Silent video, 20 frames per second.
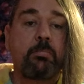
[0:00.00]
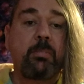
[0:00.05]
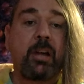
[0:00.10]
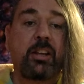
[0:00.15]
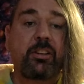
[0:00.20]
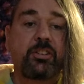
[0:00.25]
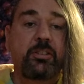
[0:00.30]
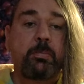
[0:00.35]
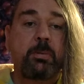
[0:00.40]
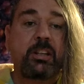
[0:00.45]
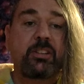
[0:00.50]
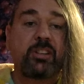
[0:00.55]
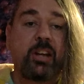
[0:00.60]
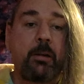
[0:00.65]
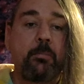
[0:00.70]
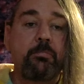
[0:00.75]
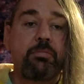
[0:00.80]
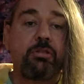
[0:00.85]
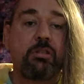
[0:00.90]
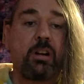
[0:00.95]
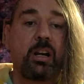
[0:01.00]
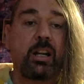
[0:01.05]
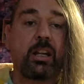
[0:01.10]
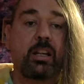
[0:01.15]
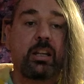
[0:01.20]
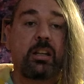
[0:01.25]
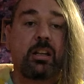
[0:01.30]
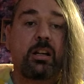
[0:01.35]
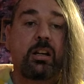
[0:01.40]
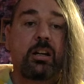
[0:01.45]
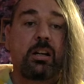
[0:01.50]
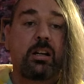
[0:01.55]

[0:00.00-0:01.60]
meant to be temporary,